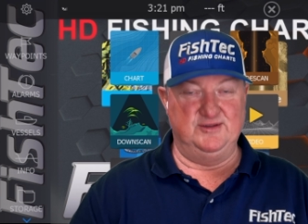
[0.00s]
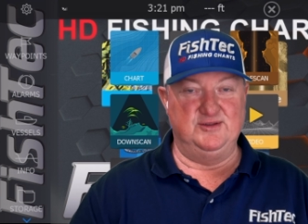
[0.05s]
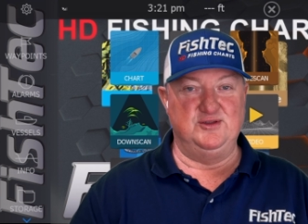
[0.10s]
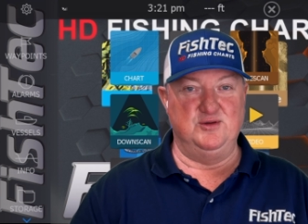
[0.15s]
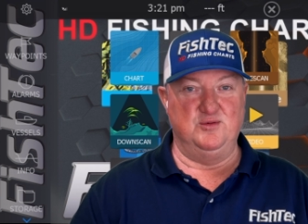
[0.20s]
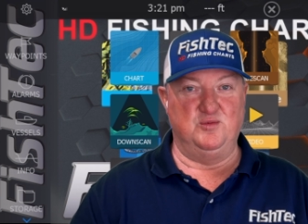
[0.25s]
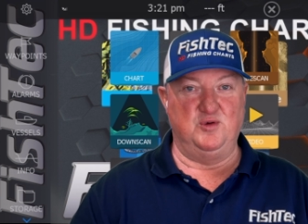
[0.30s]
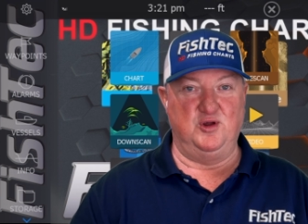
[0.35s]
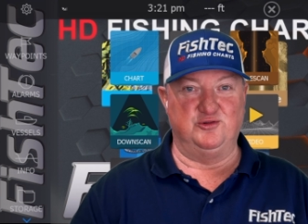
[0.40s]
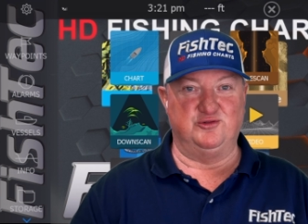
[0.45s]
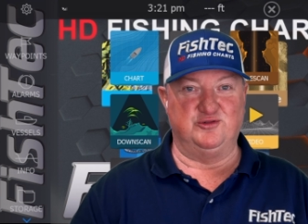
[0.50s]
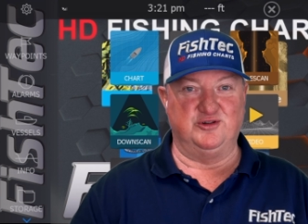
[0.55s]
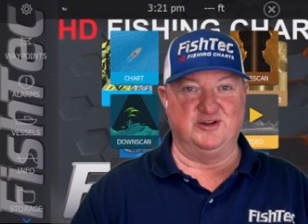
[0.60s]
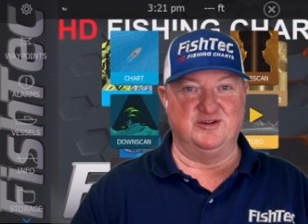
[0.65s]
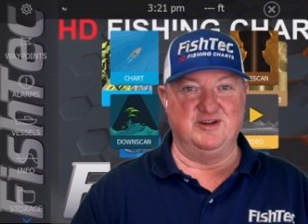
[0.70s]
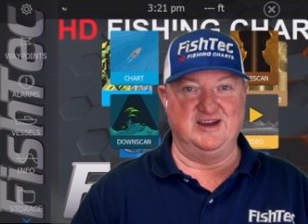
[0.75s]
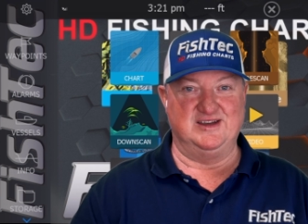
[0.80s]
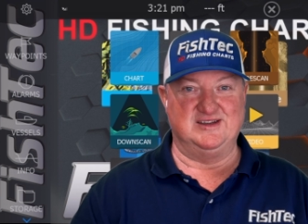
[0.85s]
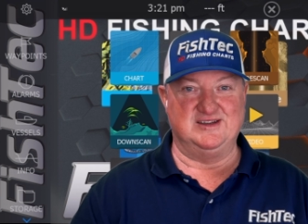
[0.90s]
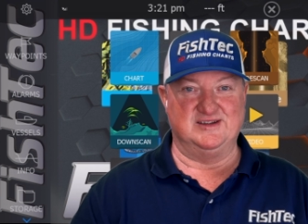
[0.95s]
You won't
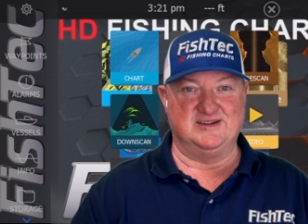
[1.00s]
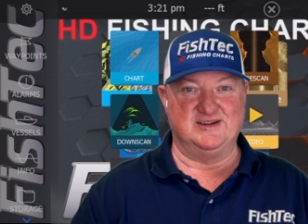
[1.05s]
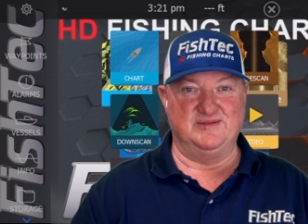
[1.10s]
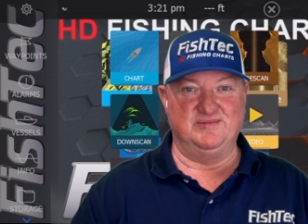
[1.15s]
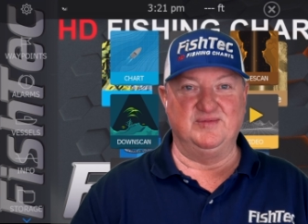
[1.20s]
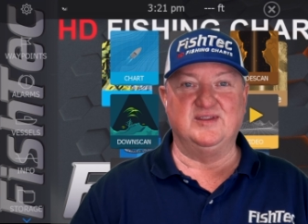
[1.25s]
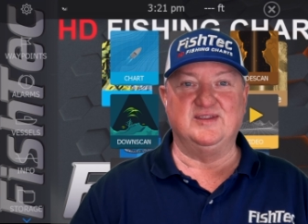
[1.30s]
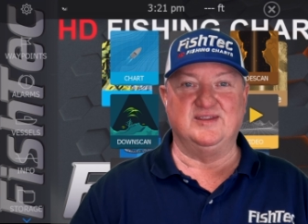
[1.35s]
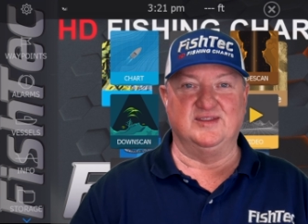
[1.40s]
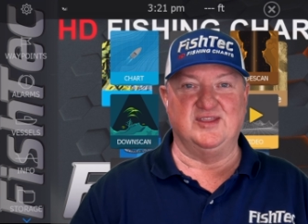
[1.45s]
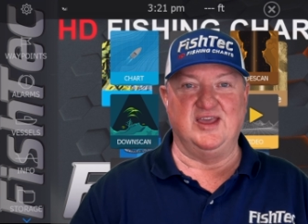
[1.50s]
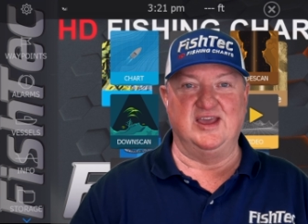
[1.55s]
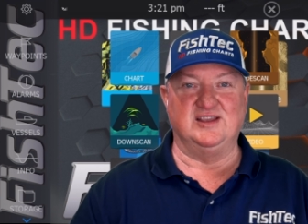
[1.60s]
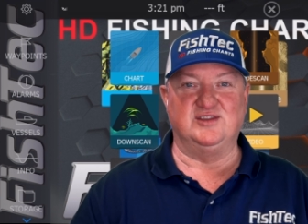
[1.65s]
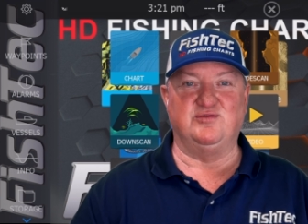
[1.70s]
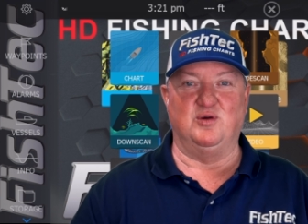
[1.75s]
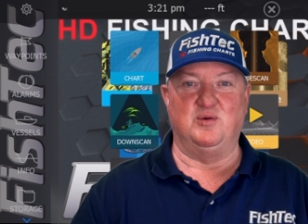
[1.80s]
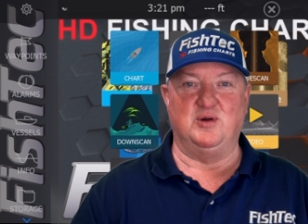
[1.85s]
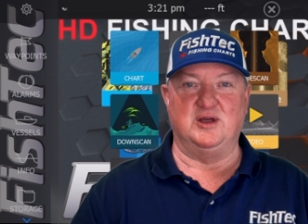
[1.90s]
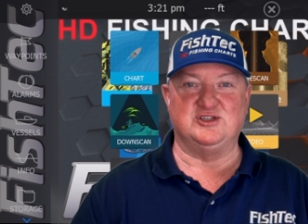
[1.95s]
regret it. Thanks
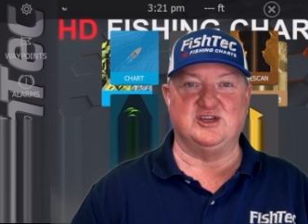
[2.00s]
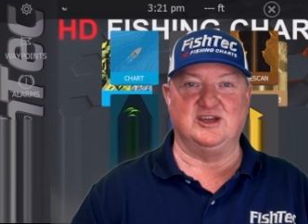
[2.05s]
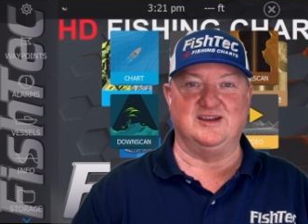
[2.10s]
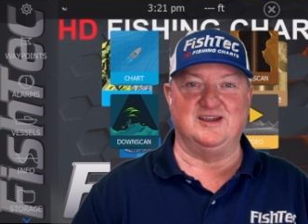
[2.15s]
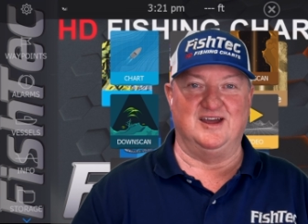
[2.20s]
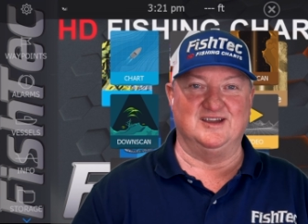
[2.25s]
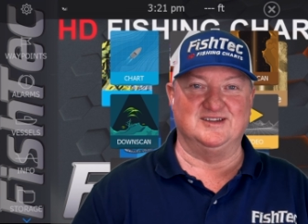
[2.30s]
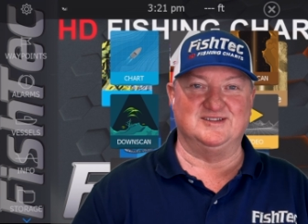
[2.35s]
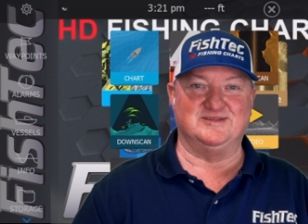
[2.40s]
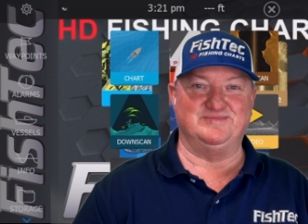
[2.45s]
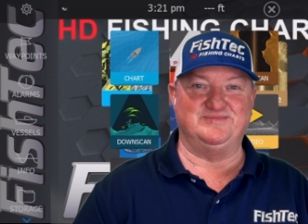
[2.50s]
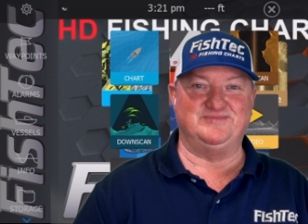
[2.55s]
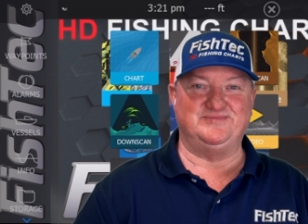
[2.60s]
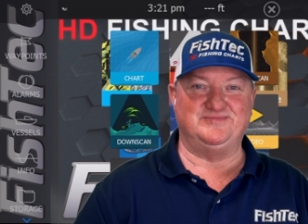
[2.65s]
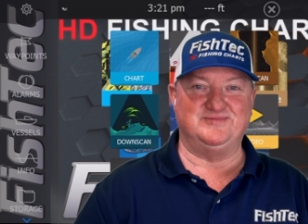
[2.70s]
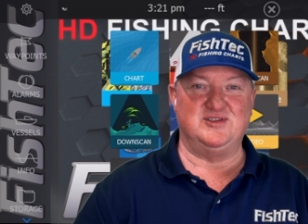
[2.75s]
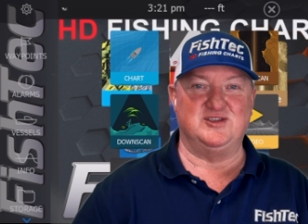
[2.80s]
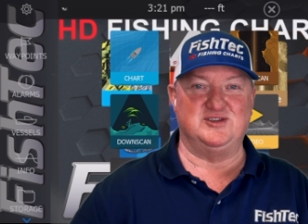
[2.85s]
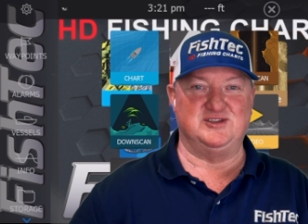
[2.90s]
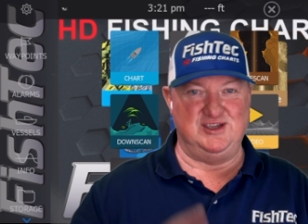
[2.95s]
for watching, guys.
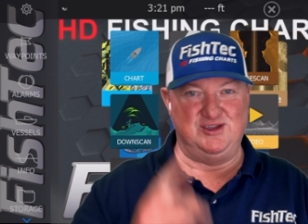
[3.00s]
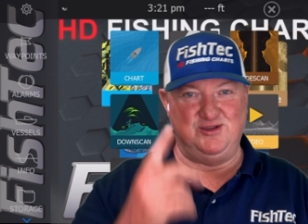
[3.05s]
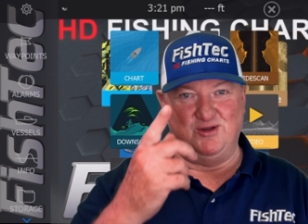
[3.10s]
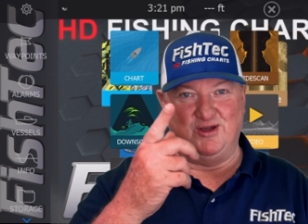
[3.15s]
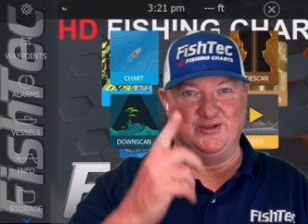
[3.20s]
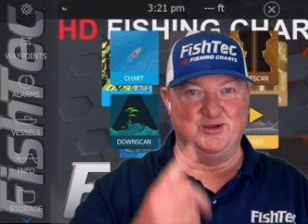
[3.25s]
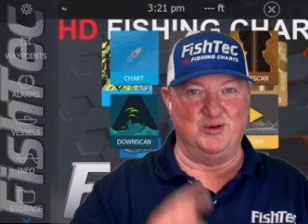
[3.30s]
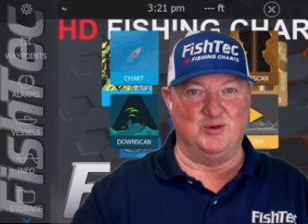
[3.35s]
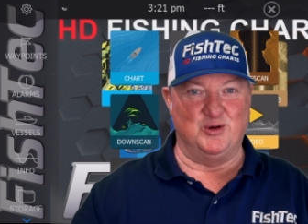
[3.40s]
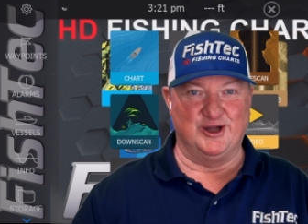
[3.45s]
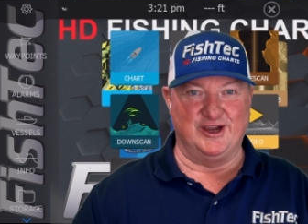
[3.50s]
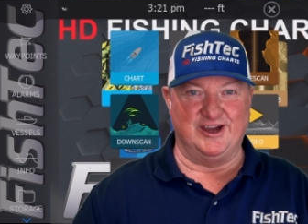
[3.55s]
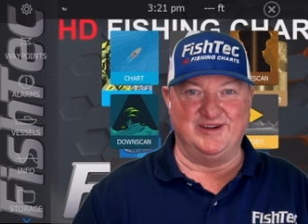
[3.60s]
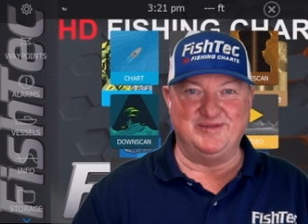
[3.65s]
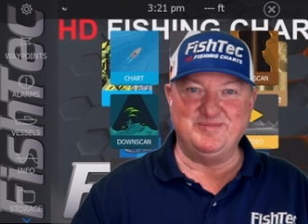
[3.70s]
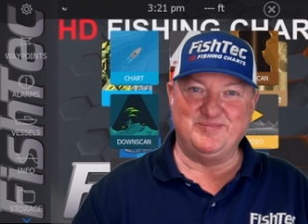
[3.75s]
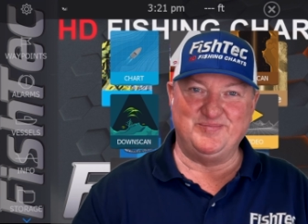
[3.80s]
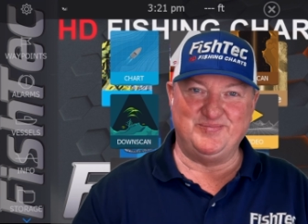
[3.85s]
See you on the water.